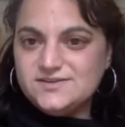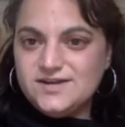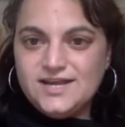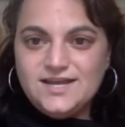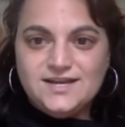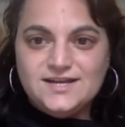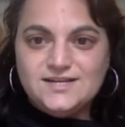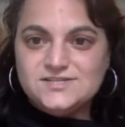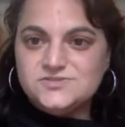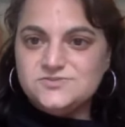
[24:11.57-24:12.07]
So
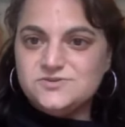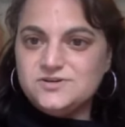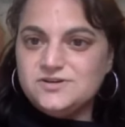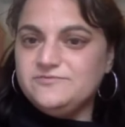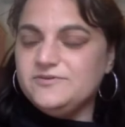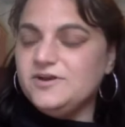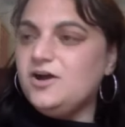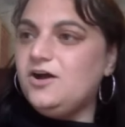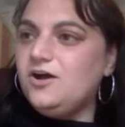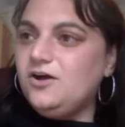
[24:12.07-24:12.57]
it is sort
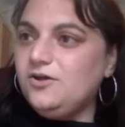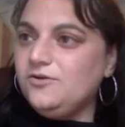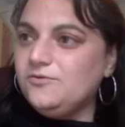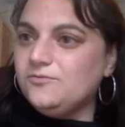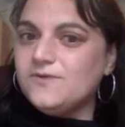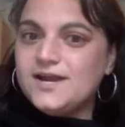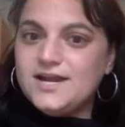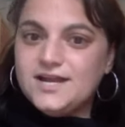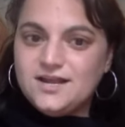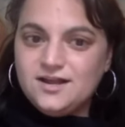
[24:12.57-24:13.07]
of
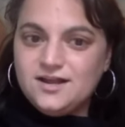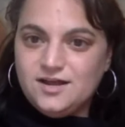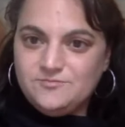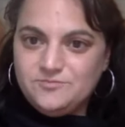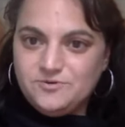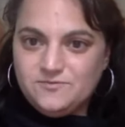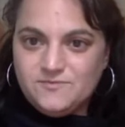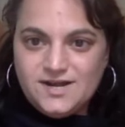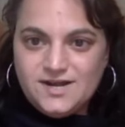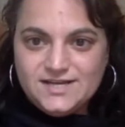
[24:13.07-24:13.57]
already
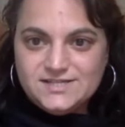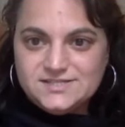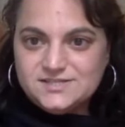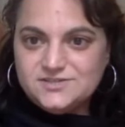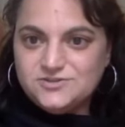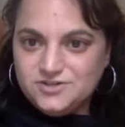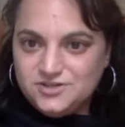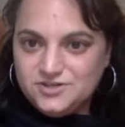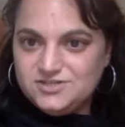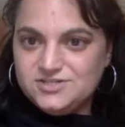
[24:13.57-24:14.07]
compromised
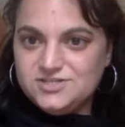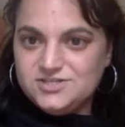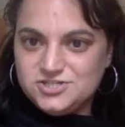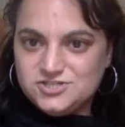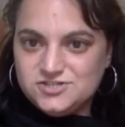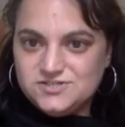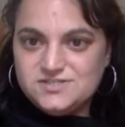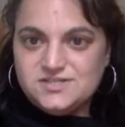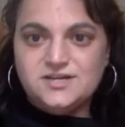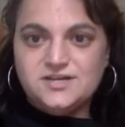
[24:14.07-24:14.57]
under
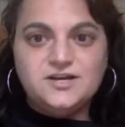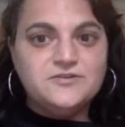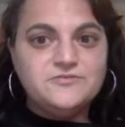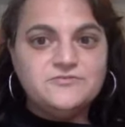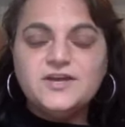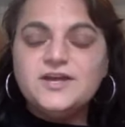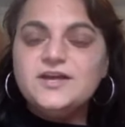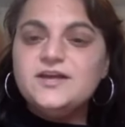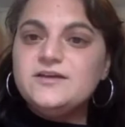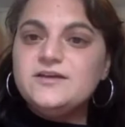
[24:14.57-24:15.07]
conditions
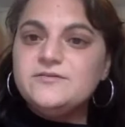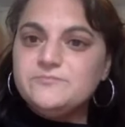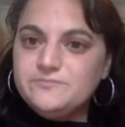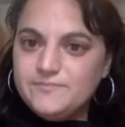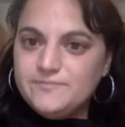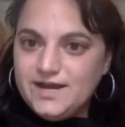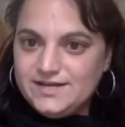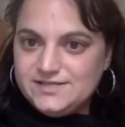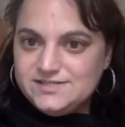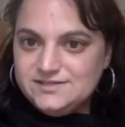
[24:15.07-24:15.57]
of
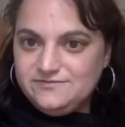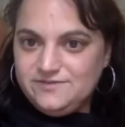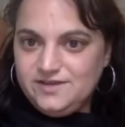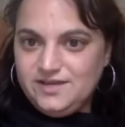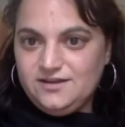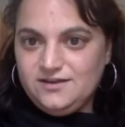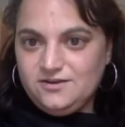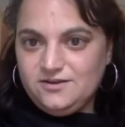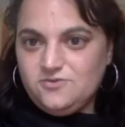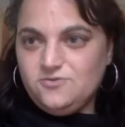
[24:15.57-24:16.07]
massive
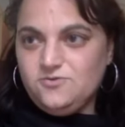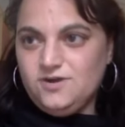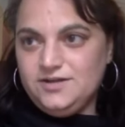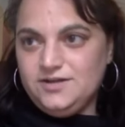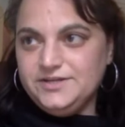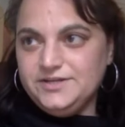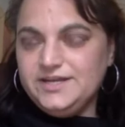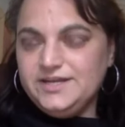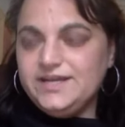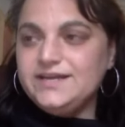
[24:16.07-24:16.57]

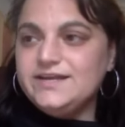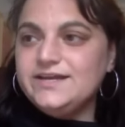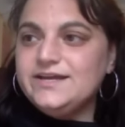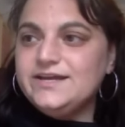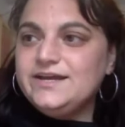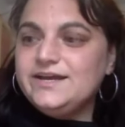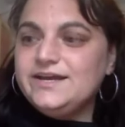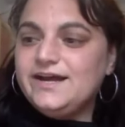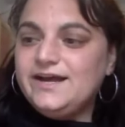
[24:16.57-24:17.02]
inequality.